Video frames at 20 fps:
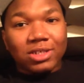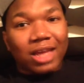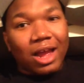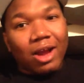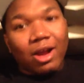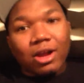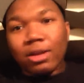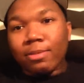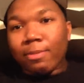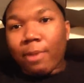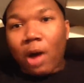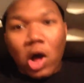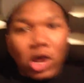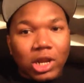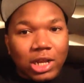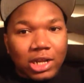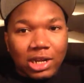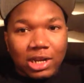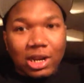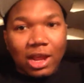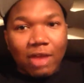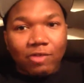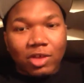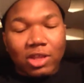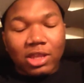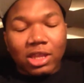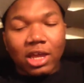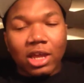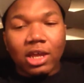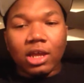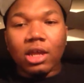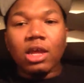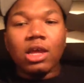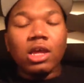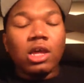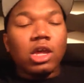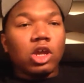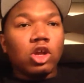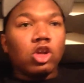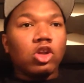I already bought it and everything,
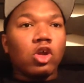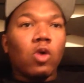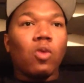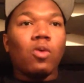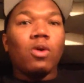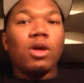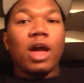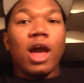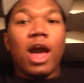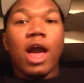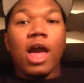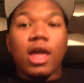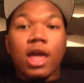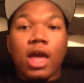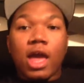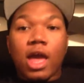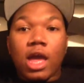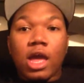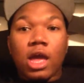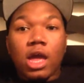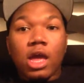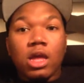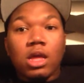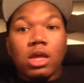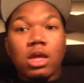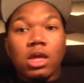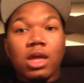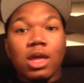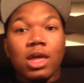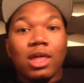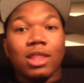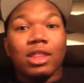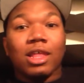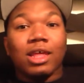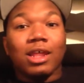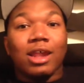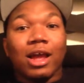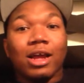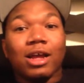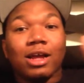you know. And
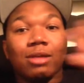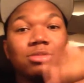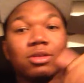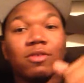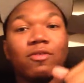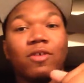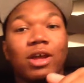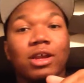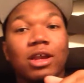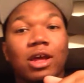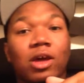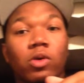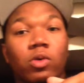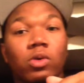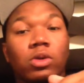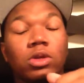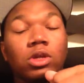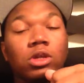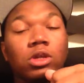then I come to find out,